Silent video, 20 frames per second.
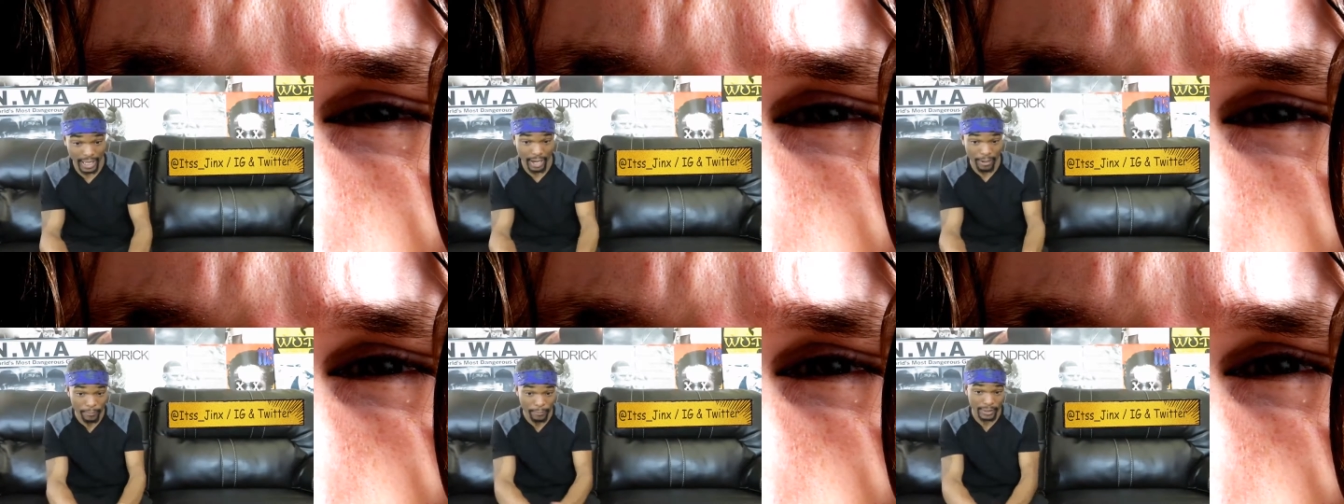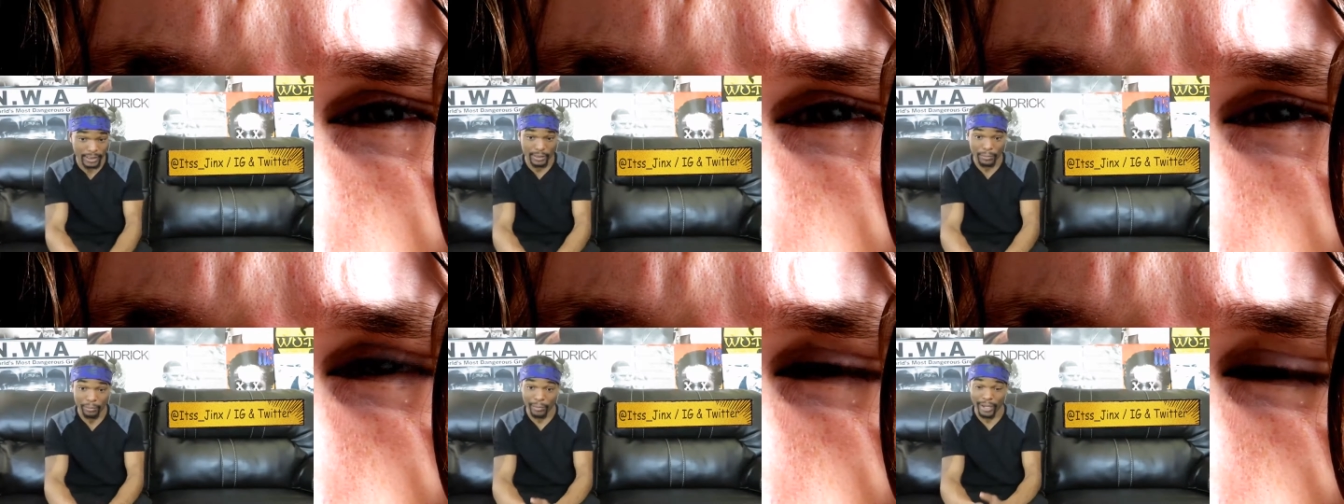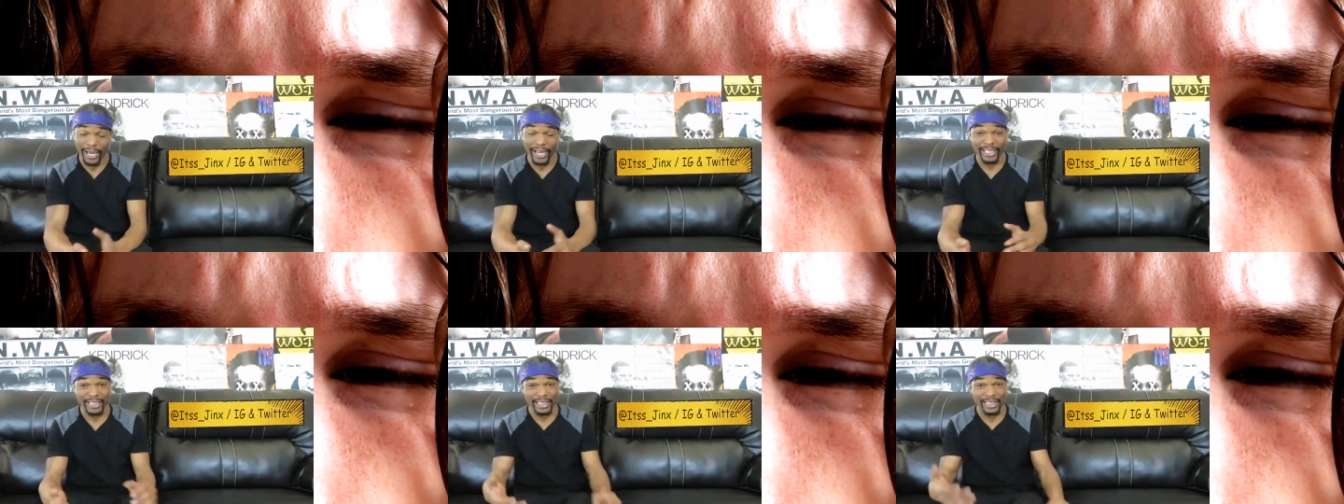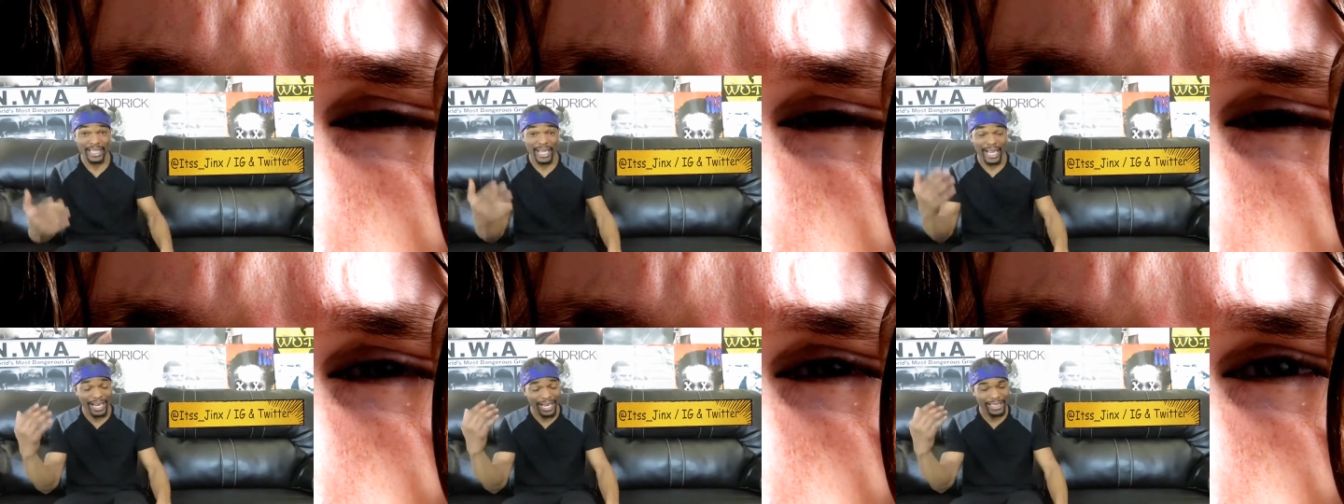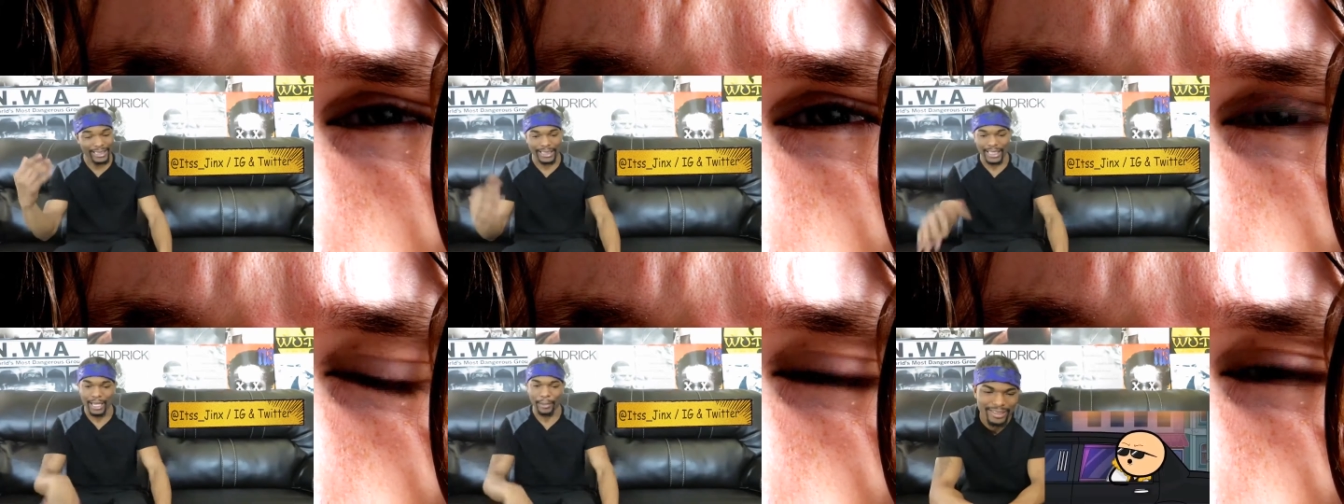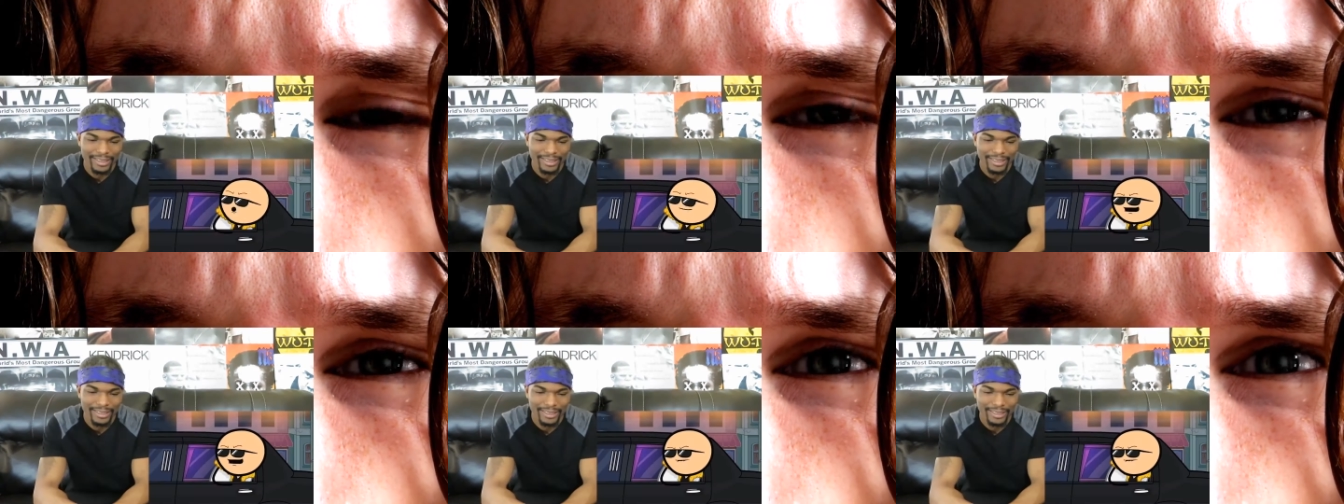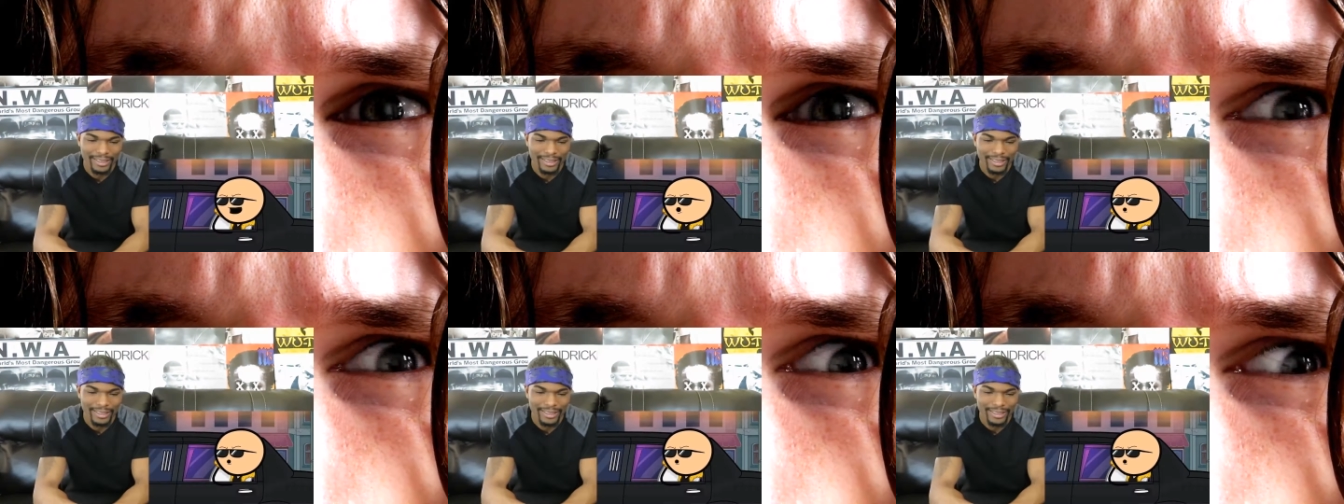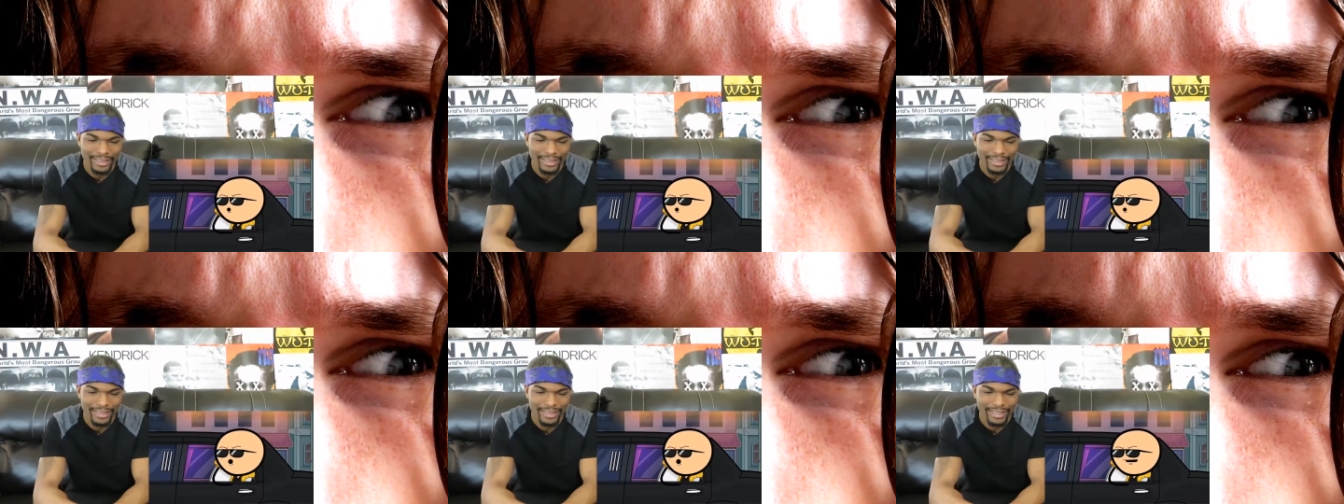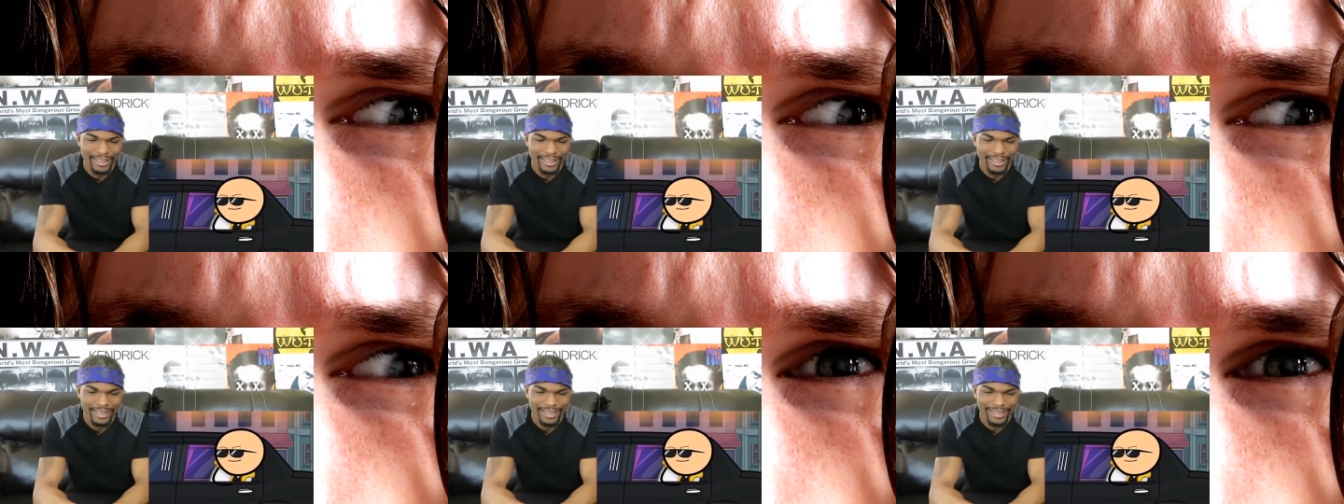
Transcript: that was amazing. Like I said, to Bigfoot.